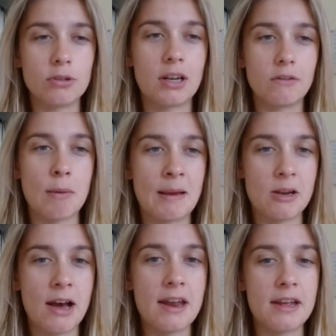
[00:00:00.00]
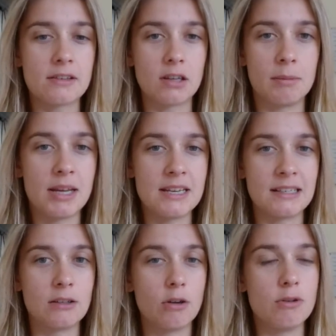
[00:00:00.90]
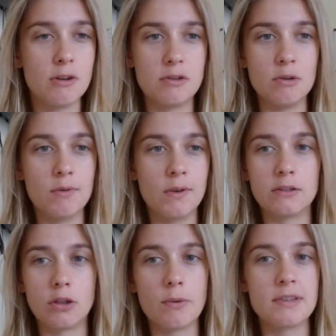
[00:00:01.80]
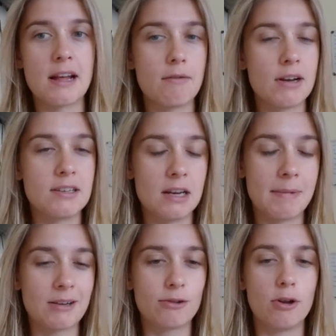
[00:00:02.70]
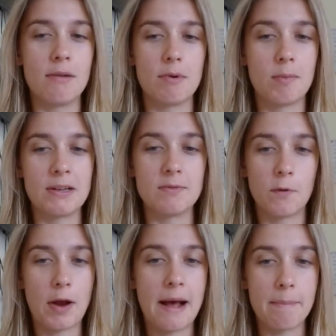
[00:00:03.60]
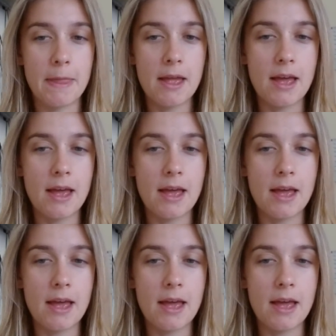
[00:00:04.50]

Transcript: signing for Man United next summer is Antonio Silva to go into that right centre back slot and replace Varane.